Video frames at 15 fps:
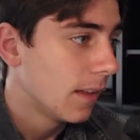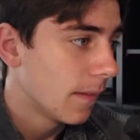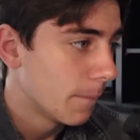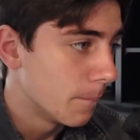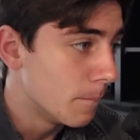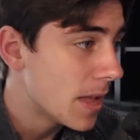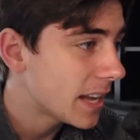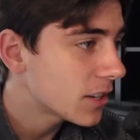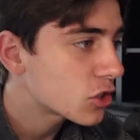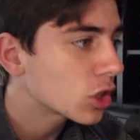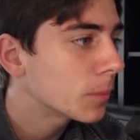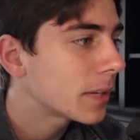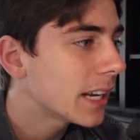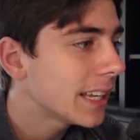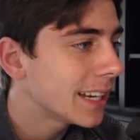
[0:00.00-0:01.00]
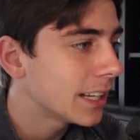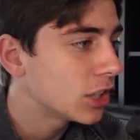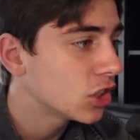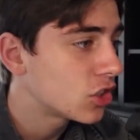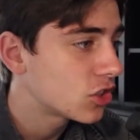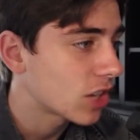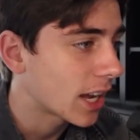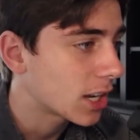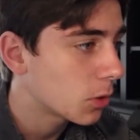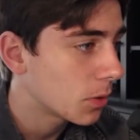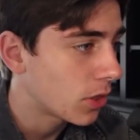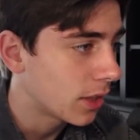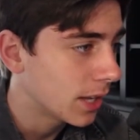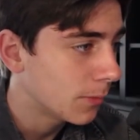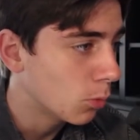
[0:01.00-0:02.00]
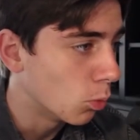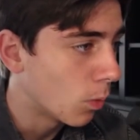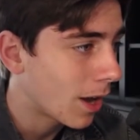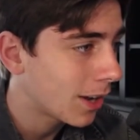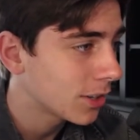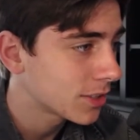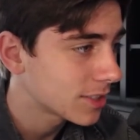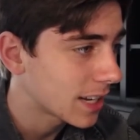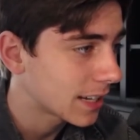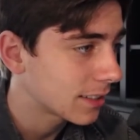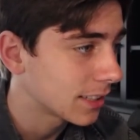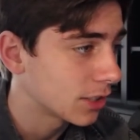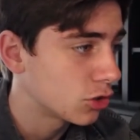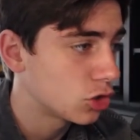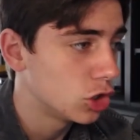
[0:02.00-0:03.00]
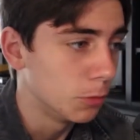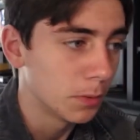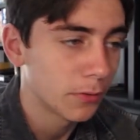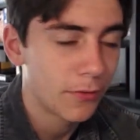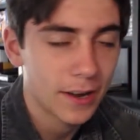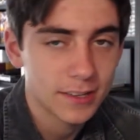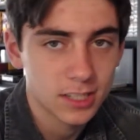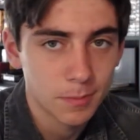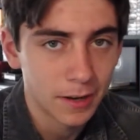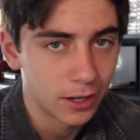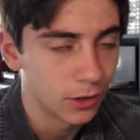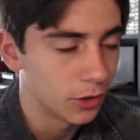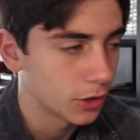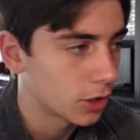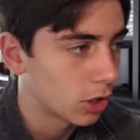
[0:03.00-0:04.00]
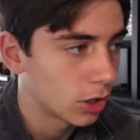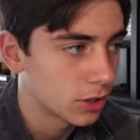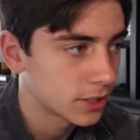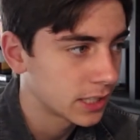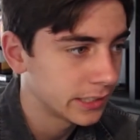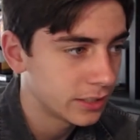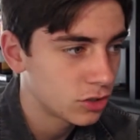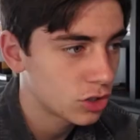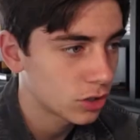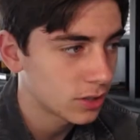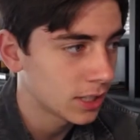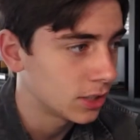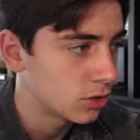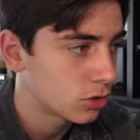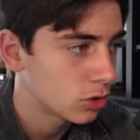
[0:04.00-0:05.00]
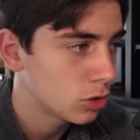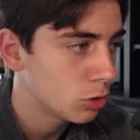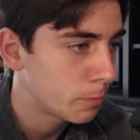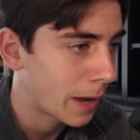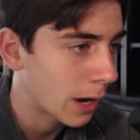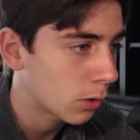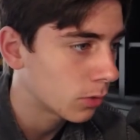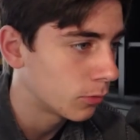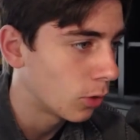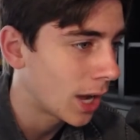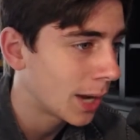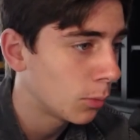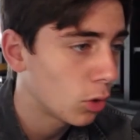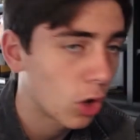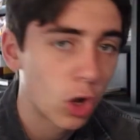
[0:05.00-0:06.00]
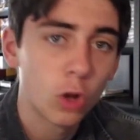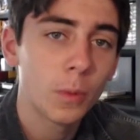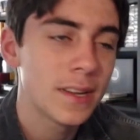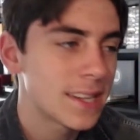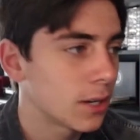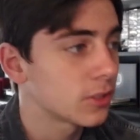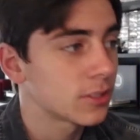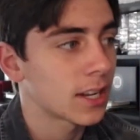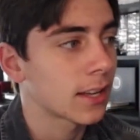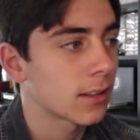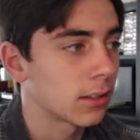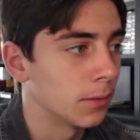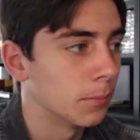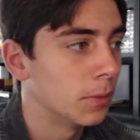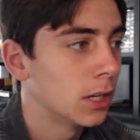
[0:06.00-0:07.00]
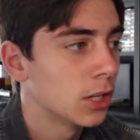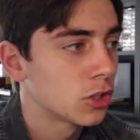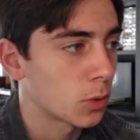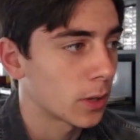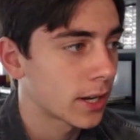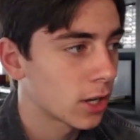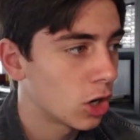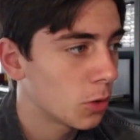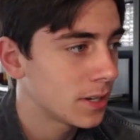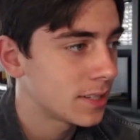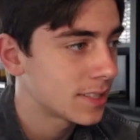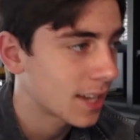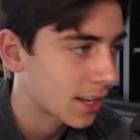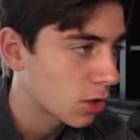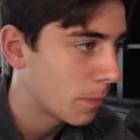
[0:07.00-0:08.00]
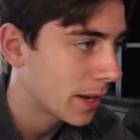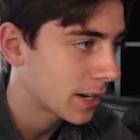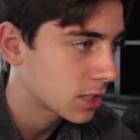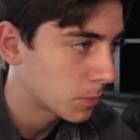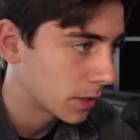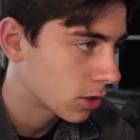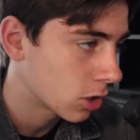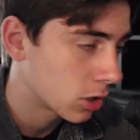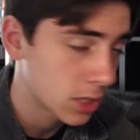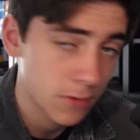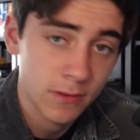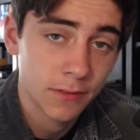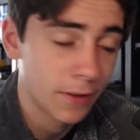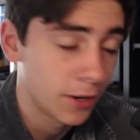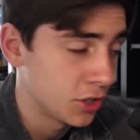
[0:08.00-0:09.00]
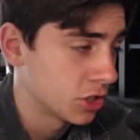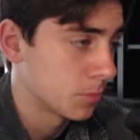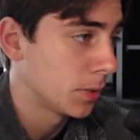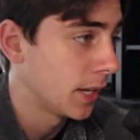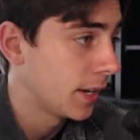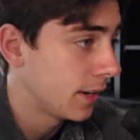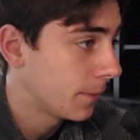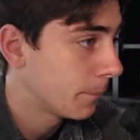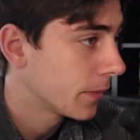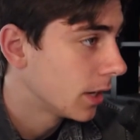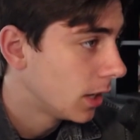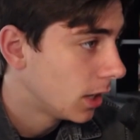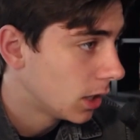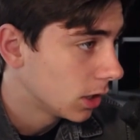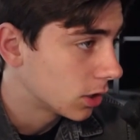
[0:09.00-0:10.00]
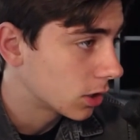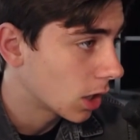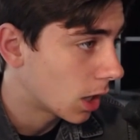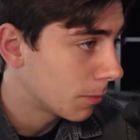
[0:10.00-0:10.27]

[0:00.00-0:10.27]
Making sure I'm getting in a good cycle with him while cycling super fast to my other cards. Because it's too powerful. I will always out-cycle him, so I can always cycle back to my card, even if I just played it. Goblin